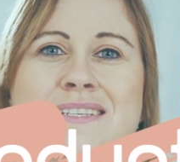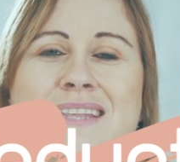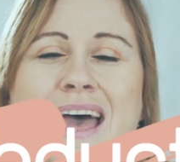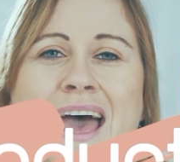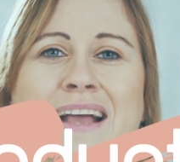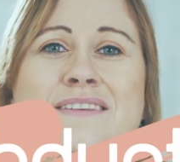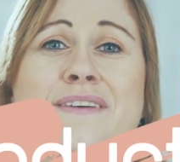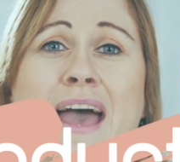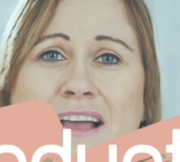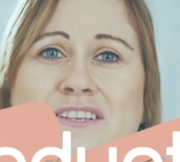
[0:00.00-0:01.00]
is the act of
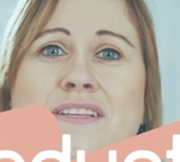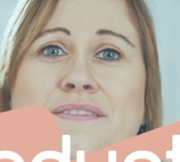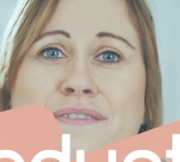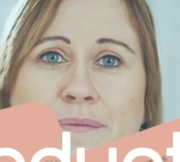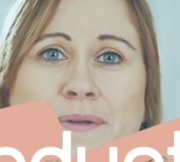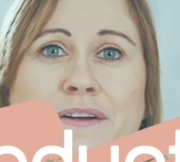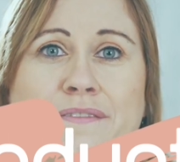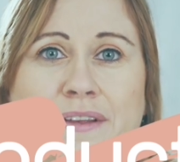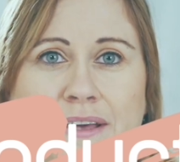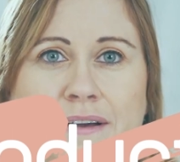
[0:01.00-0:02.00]
actually filming your
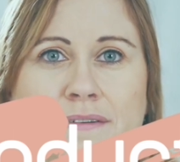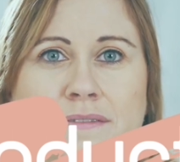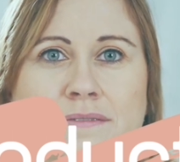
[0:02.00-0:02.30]
video.